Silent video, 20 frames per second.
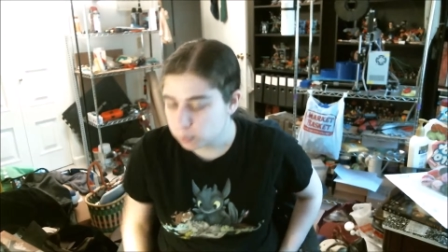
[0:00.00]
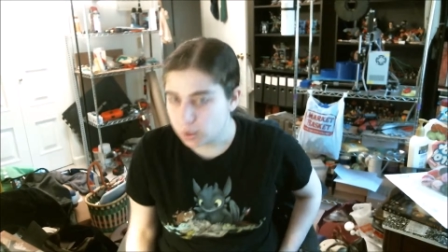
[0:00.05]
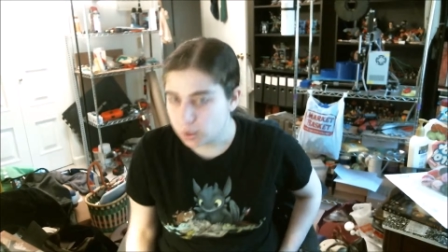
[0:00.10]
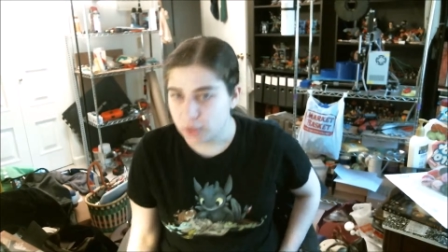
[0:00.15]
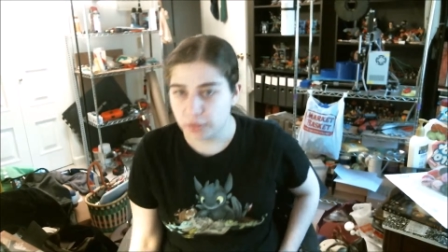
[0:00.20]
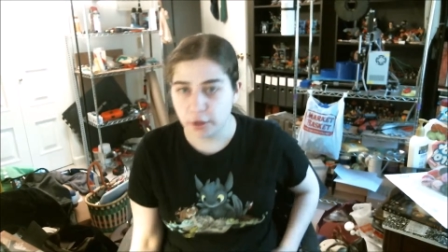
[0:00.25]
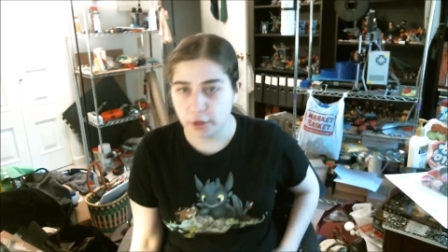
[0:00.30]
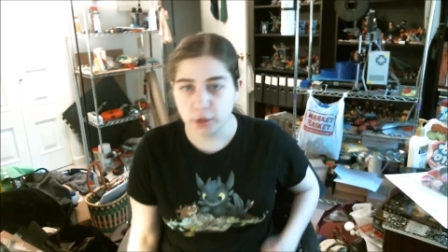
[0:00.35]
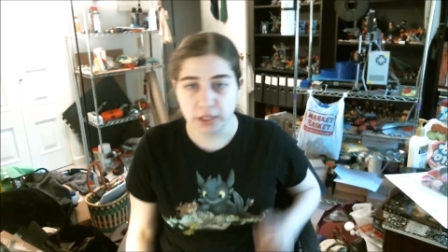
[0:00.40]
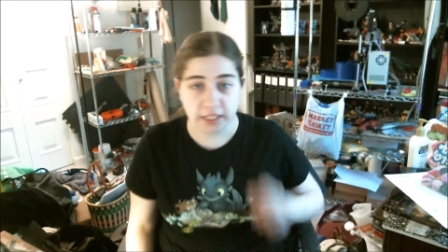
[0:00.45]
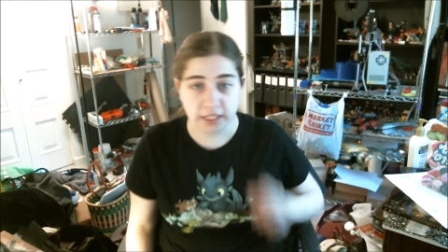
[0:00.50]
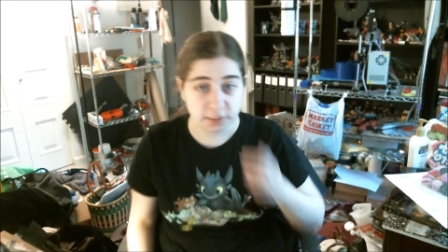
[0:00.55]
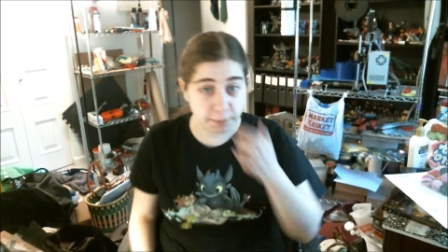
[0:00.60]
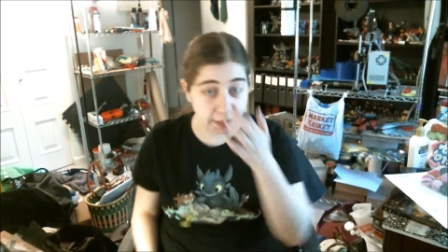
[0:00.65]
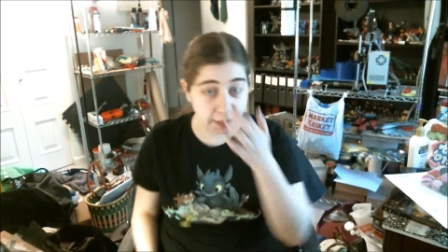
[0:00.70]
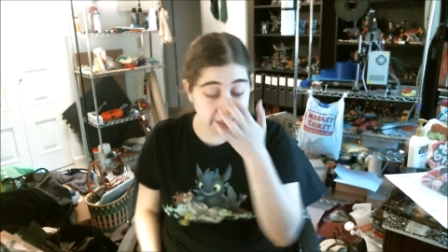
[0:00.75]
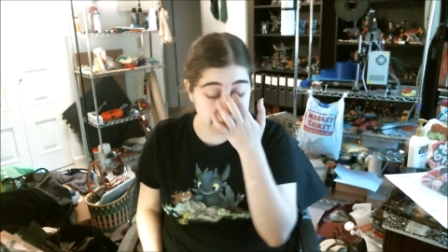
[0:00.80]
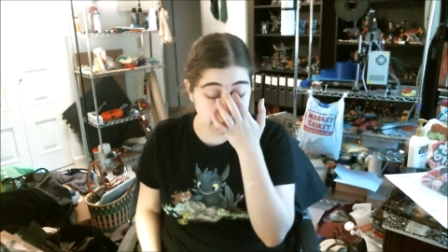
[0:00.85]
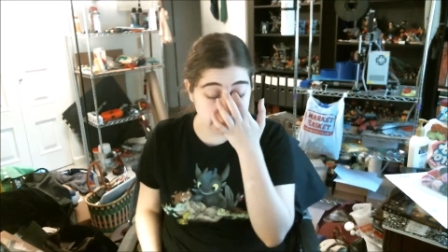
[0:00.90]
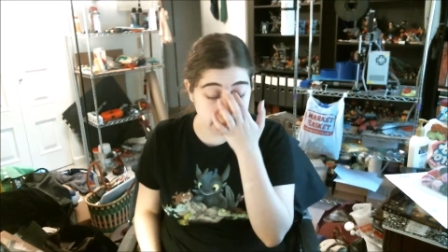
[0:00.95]
Though, it's
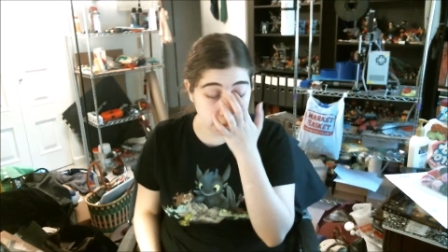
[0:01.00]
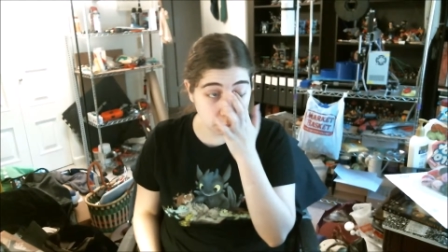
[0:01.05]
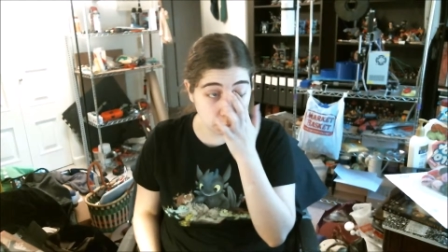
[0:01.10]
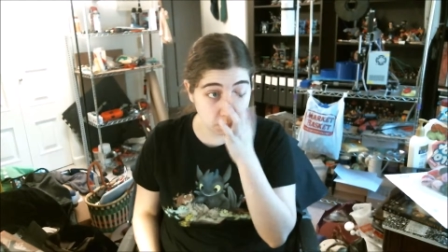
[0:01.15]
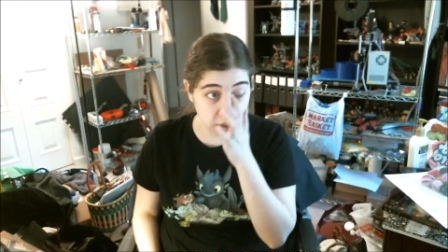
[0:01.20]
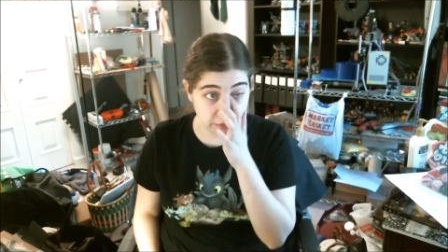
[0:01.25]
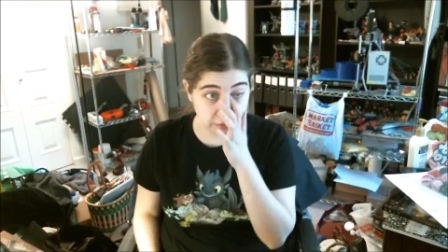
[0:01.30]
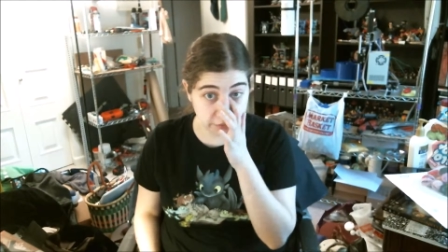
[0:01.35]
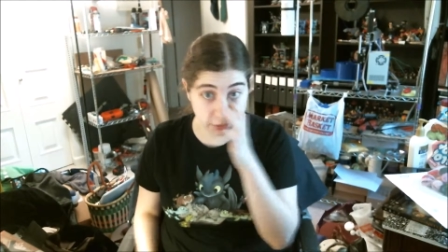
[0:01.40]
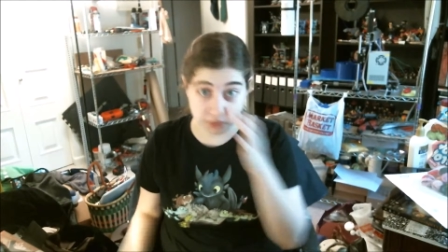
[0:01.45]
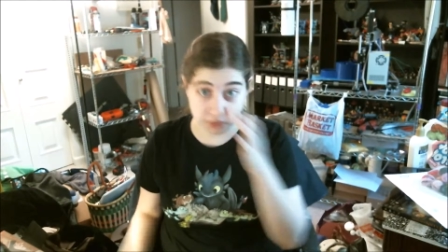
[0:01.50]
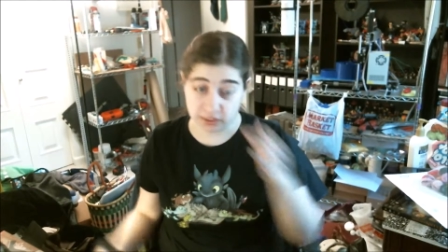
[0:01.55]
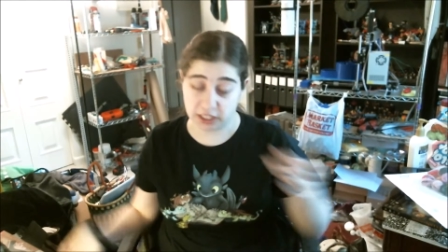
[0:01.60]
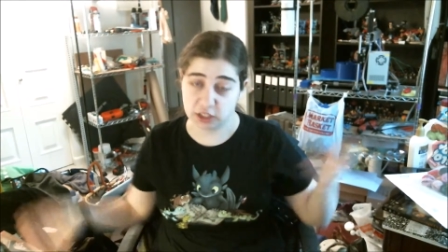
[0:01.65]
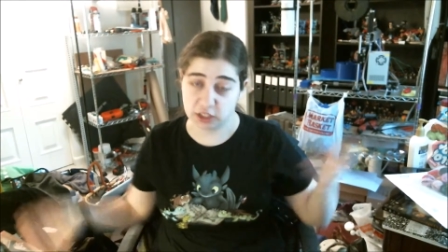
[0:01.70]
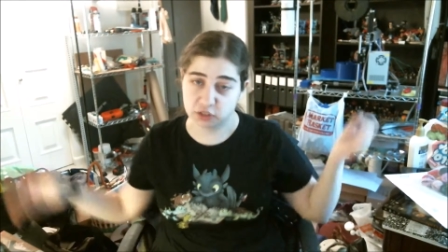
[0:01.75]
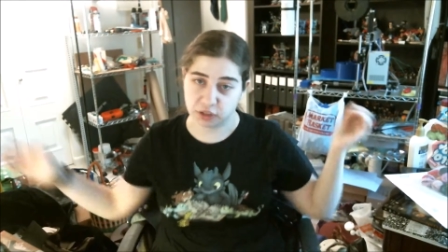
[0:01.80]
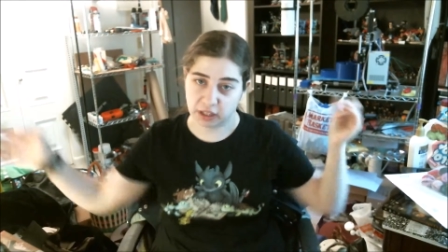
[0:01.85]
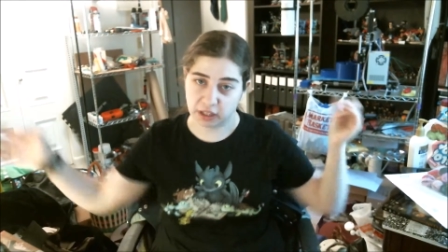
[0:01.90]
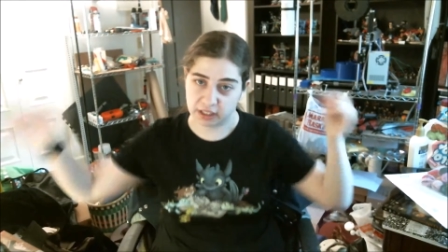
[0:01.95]
basically one of those,
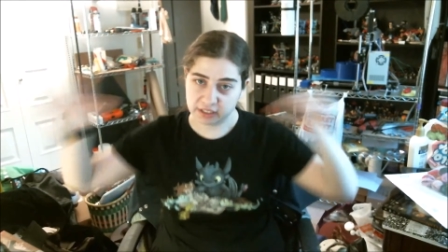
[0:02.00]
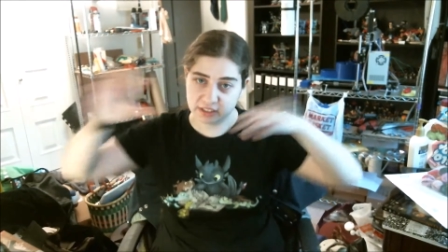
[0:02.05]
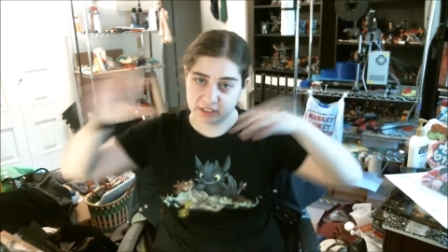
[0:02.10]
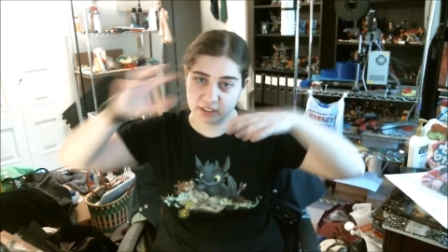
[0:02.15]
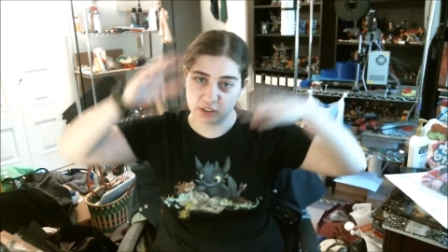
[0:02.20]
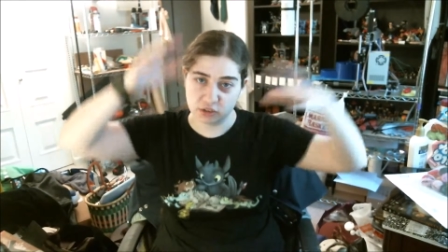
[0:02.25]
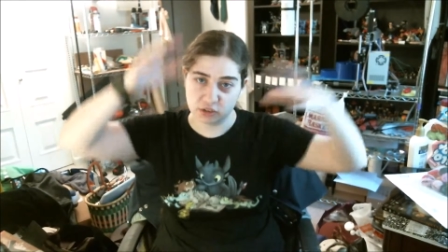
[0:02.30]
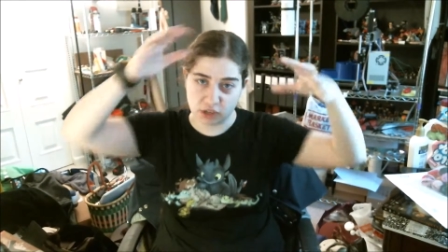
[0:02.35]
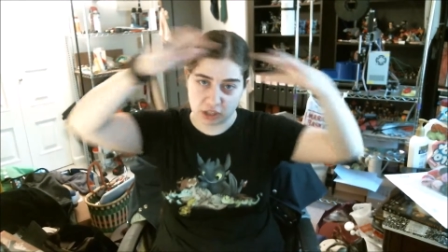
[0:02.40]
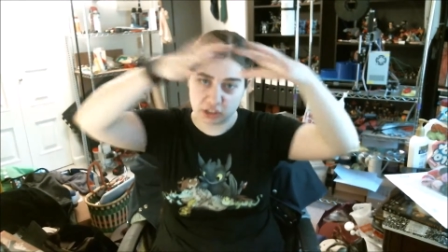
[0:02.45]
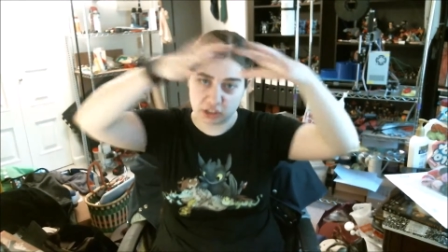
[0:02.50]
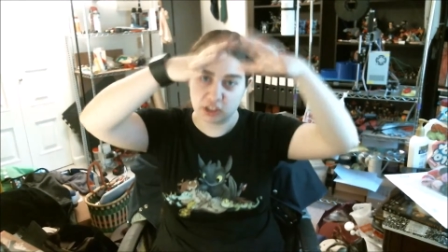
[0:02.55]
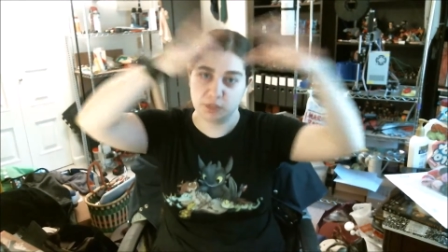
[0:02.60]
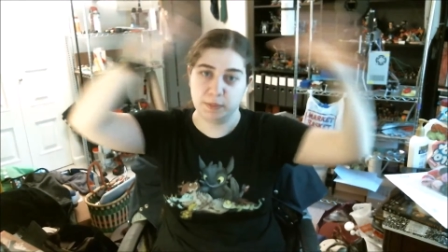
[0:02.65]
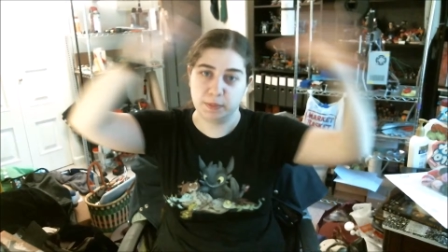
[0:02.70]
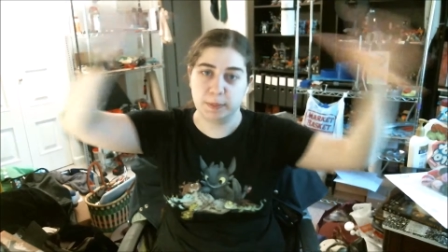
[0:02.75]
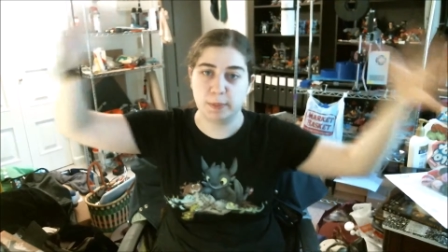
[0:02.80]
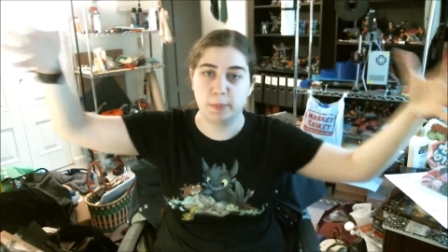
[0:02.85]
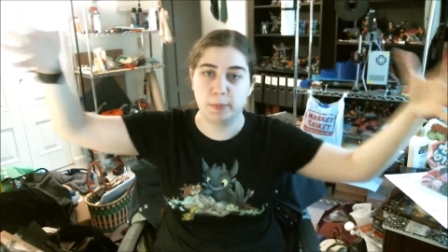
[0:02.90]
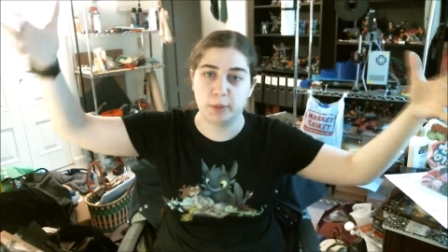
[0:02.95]
like, trellis constructions
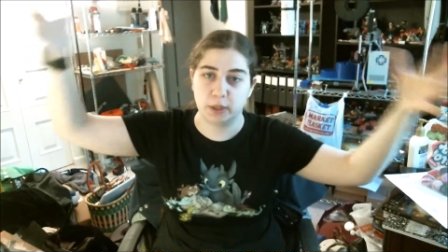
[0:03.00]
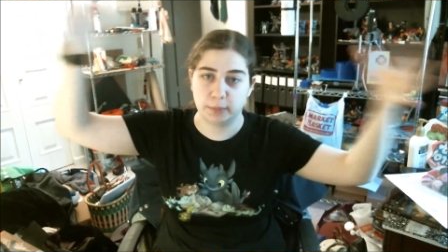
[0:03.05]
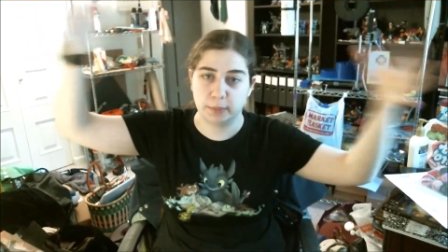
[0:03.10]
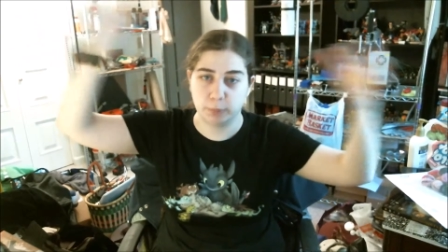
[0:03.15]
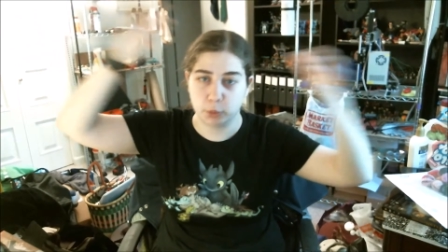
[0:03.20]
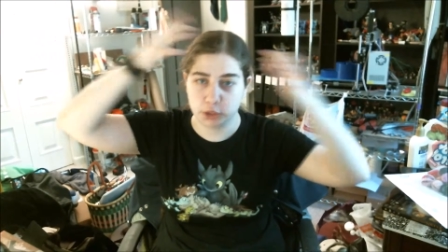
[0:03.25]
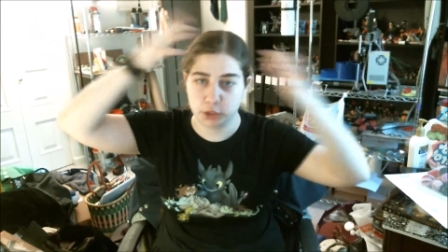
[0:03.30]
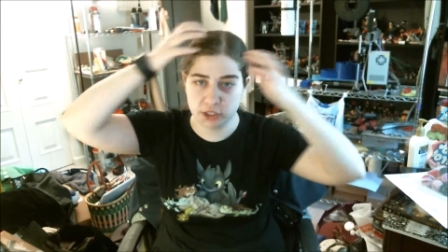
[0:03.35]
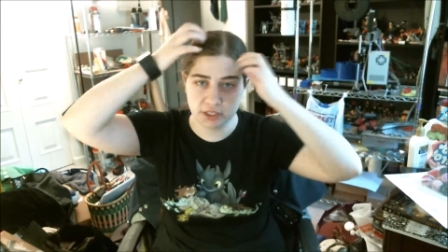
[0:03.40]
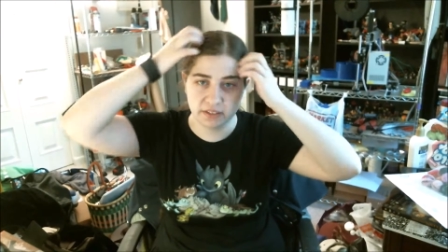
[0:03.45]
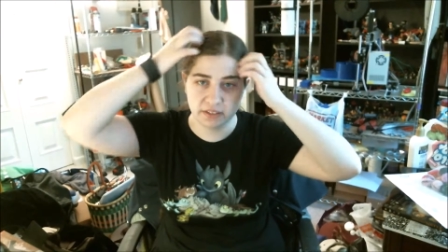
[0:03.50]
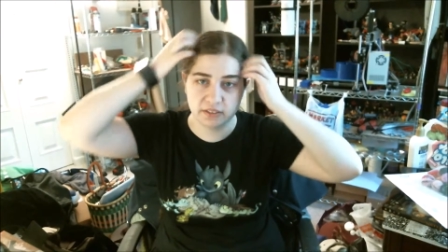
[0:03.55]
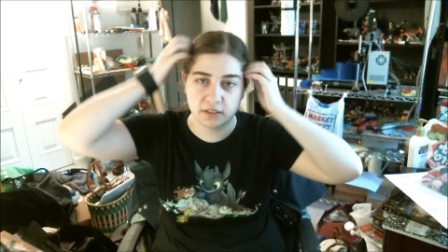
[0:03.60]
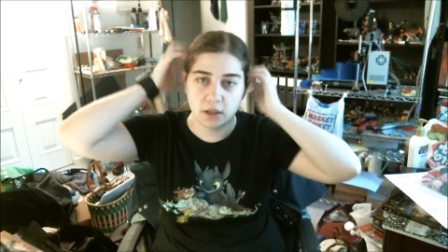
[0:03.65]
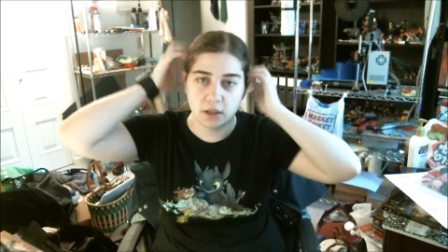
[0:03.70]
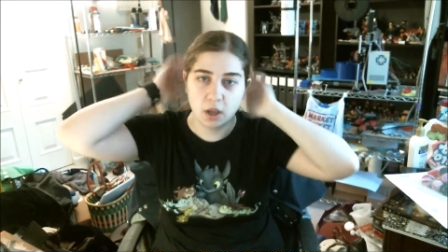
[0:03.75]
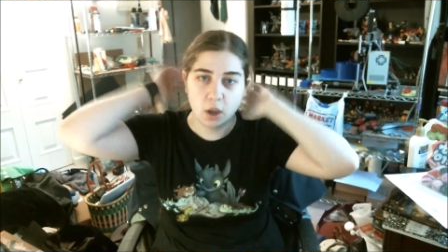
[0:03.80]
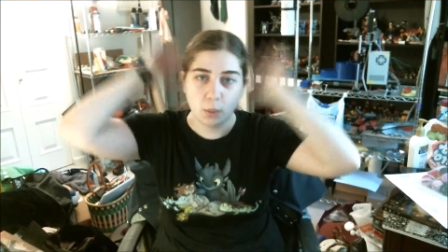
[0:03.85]
people put on porches,